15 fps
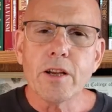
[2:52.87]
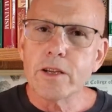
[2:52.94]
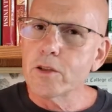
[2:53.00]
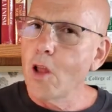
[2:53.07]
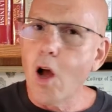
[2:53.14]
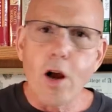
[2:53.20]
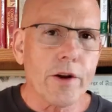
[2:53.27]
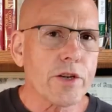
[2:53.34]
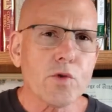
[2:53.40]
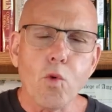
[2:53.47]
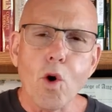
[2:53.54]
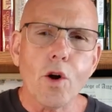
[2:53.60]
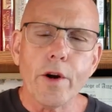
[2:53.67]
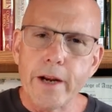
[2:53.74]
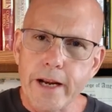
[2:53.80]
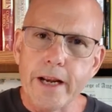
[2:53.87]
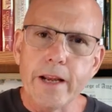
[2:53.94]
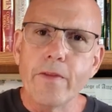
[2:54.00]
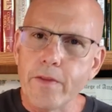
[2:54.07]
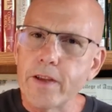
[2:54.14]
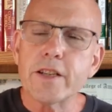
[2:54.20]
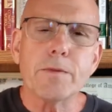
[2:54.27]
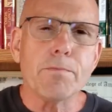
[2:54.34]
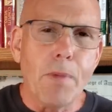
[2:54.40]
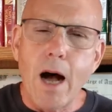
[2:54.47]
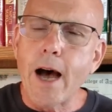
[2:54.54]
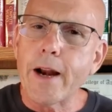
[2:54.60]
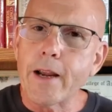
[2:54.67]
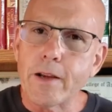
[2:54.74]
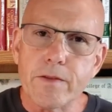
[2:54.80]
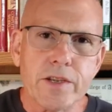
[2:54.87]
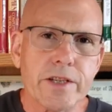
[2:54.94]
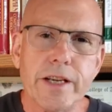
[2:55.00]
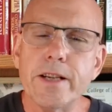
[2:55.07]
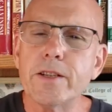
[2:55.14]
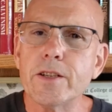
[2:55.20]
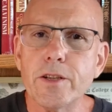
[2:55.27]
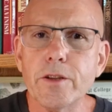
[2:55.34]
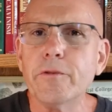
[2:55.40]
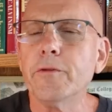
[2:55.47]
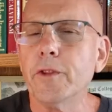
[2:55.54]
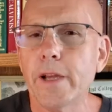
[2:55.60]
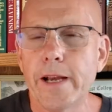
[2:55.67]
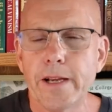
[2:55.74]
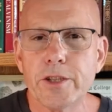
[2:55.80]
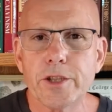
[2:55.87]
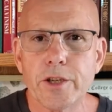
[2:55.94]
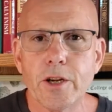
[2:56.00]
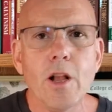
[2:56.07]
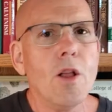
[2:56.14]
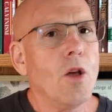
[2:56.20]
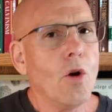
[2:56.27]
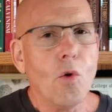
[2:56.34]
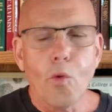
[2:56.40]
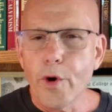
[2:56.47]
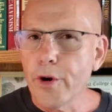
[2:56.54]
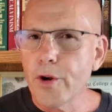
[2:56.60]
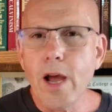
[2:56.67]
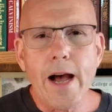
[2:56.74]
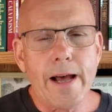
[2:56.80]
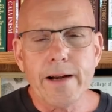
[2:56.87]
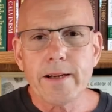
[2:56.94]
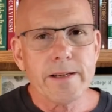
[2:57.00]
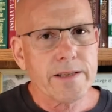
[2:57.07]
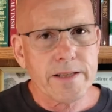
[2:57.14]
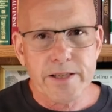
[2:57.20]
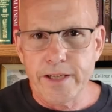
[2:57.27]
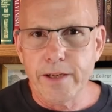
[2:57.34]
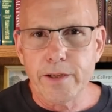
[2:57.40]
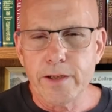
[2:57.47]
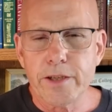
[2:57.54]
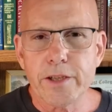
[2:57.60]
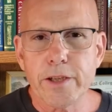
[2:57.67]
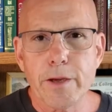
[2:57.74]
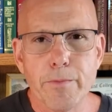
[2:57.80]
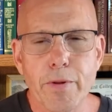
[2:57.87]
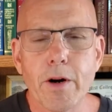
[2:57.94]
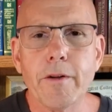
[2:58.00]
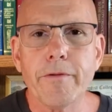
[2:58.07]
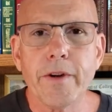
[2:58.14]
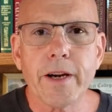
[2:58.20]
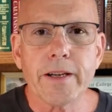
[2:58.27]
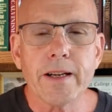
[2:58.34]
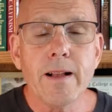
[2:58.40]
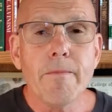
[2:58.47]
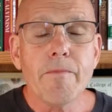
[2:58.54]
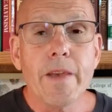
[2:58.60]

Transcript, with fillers: As long as we're in this body of sins of the flesh, we're not sinlessly perfect.